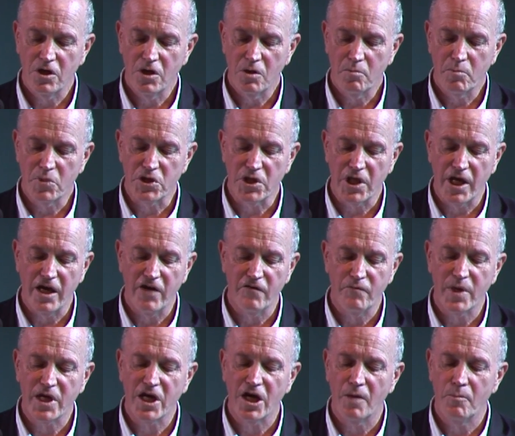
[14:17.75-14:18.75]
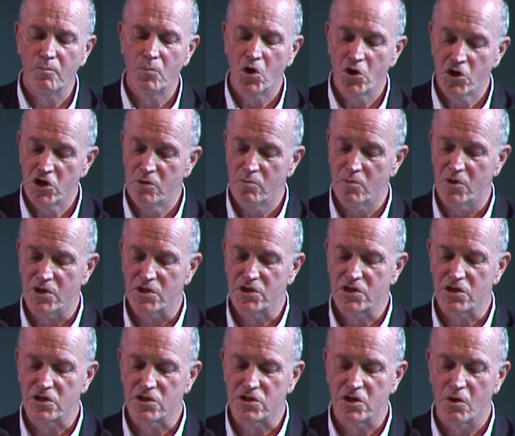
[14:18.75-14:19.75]
But they have become monuments,
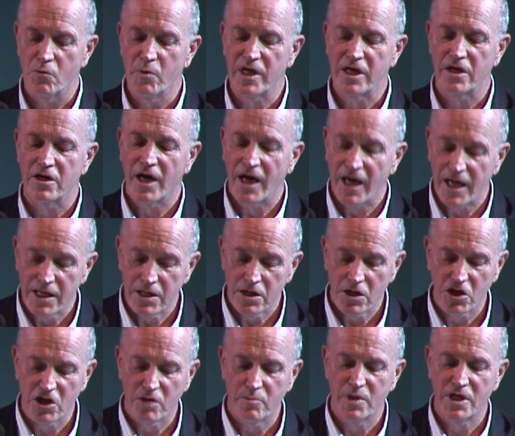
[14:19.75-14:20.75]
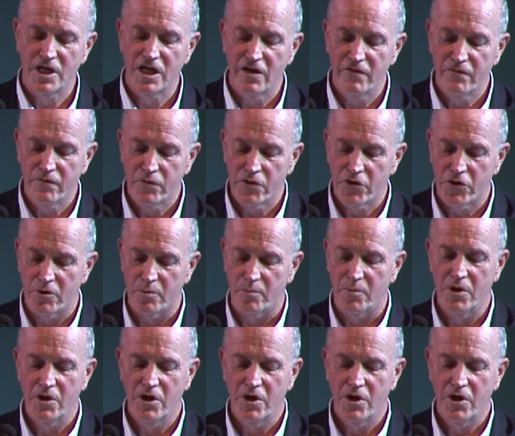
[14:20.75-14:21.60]
so we can handle them and live with them,